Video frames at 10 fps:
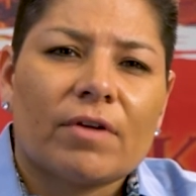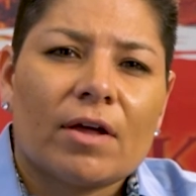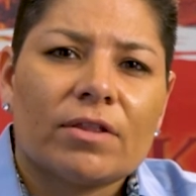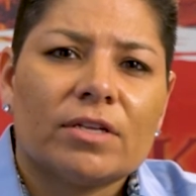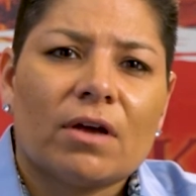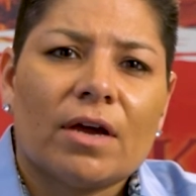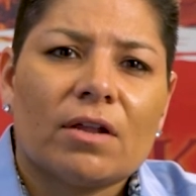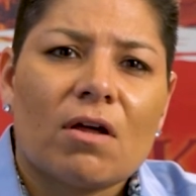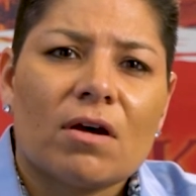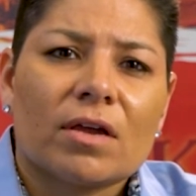healthy
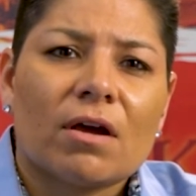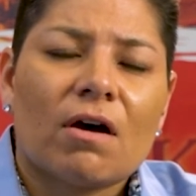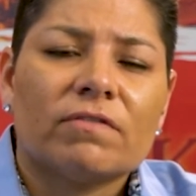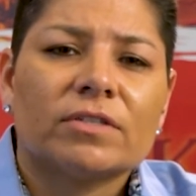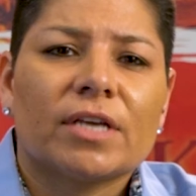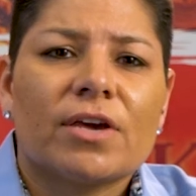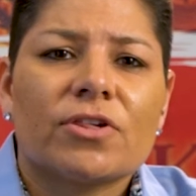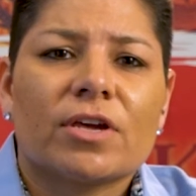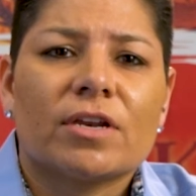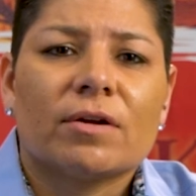dialogue and
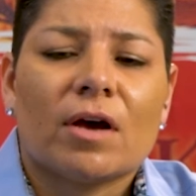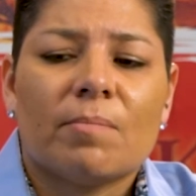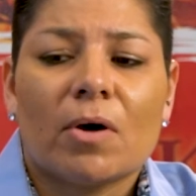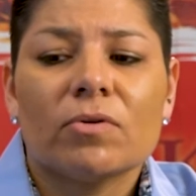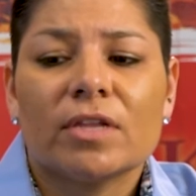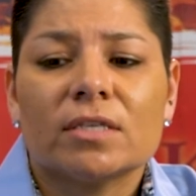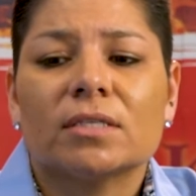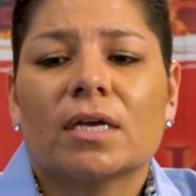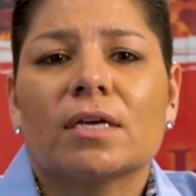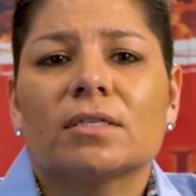conversation about
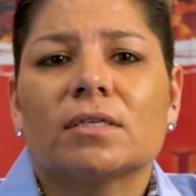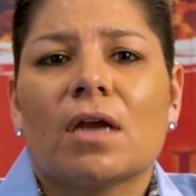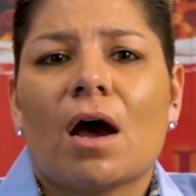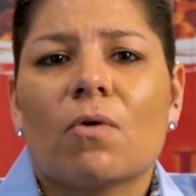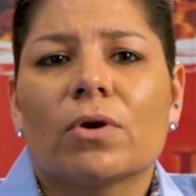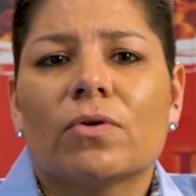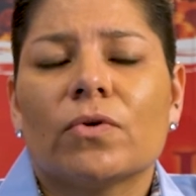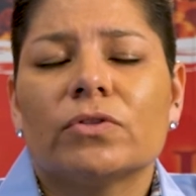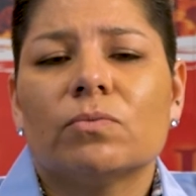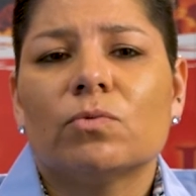these things and how we're
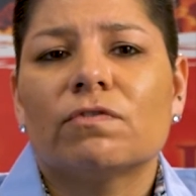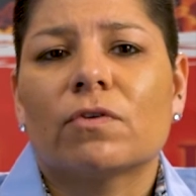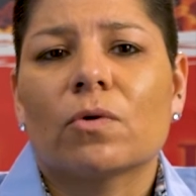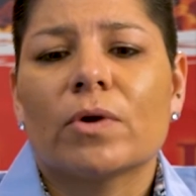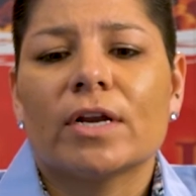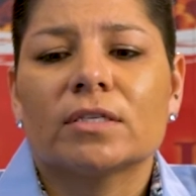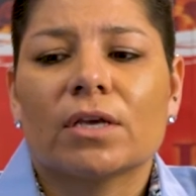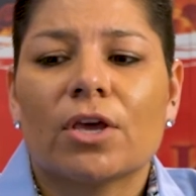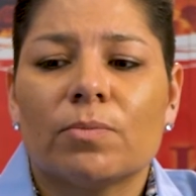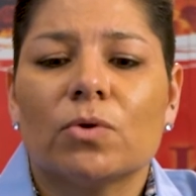going to move forward as
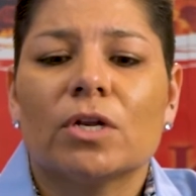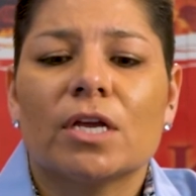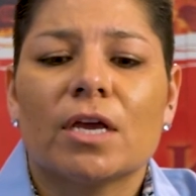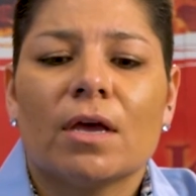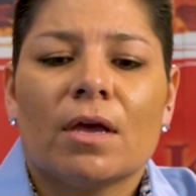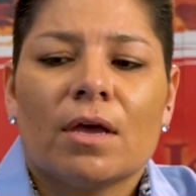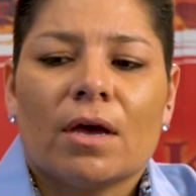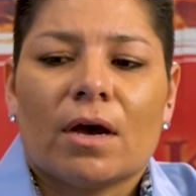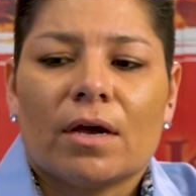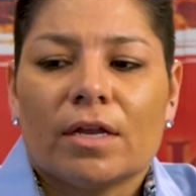a community
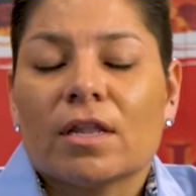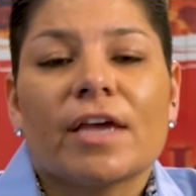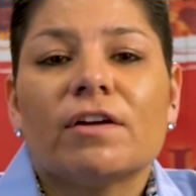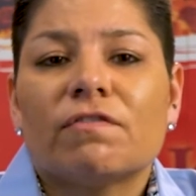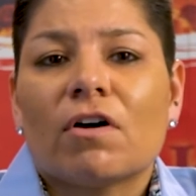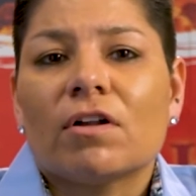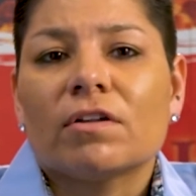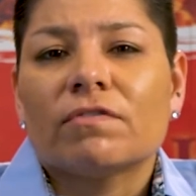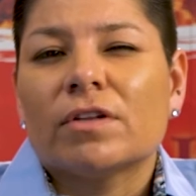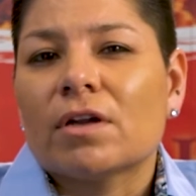in light of
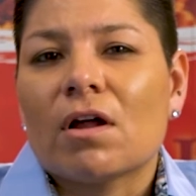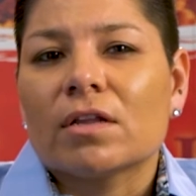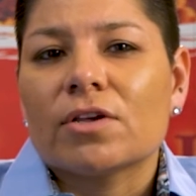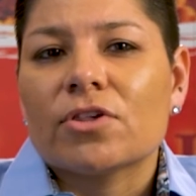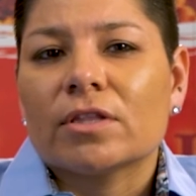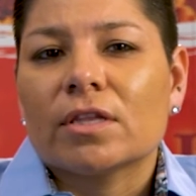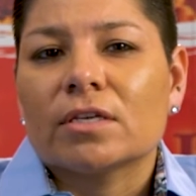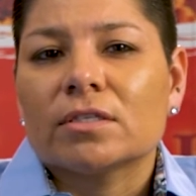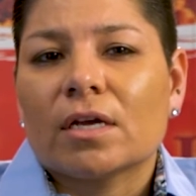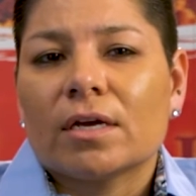all of the knowledge and
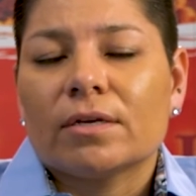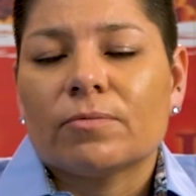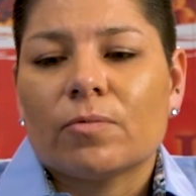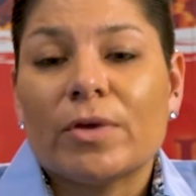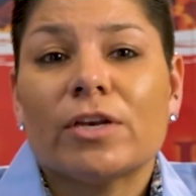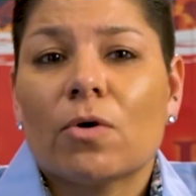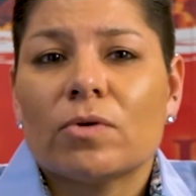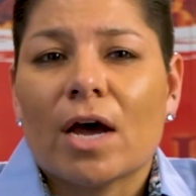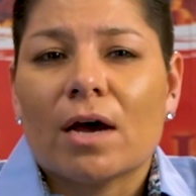things that we know